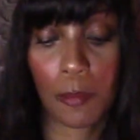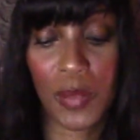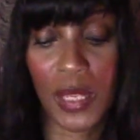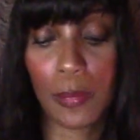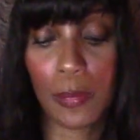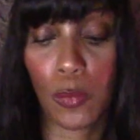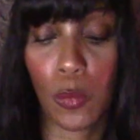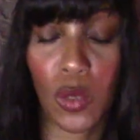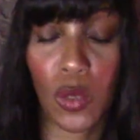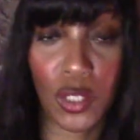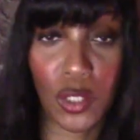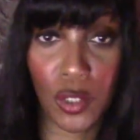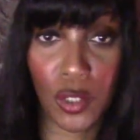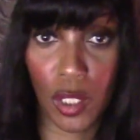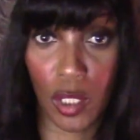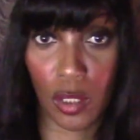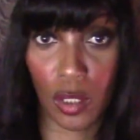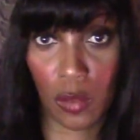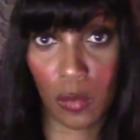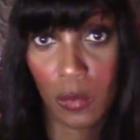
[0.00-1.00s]
people want to
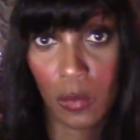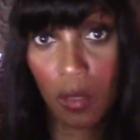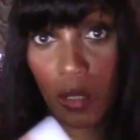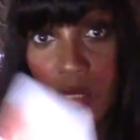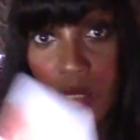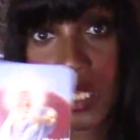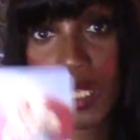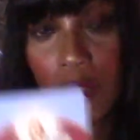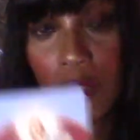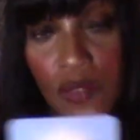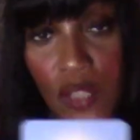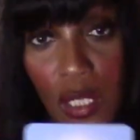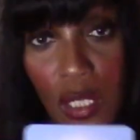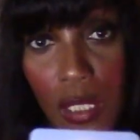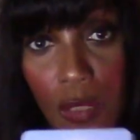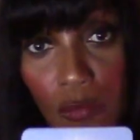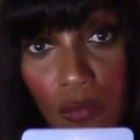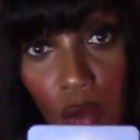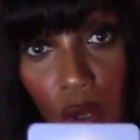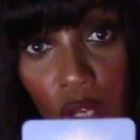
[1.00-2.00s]
know that you've done
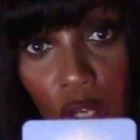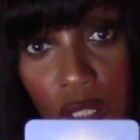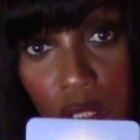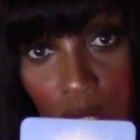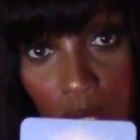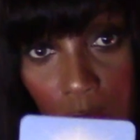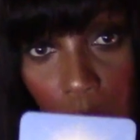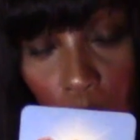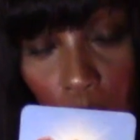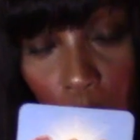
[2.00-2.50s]
it right